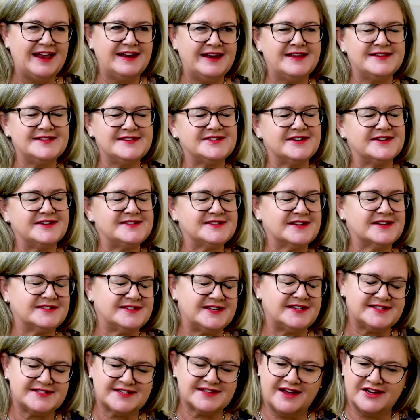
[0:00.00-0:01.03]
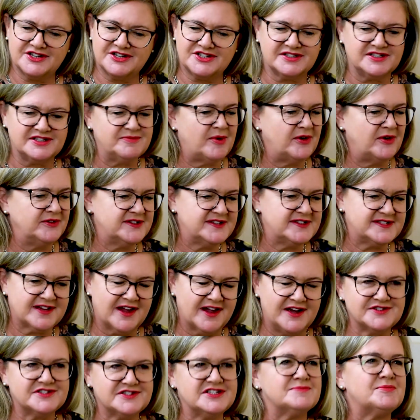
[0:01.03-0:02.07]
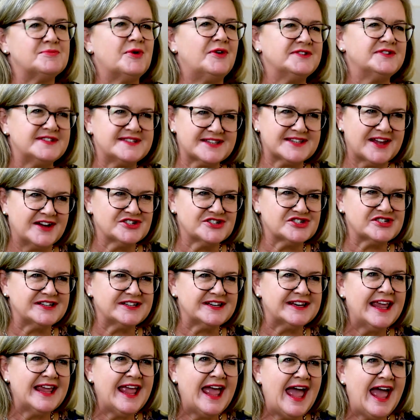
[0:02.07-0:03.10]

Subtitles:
it's just discussion upon discussion upon discussion,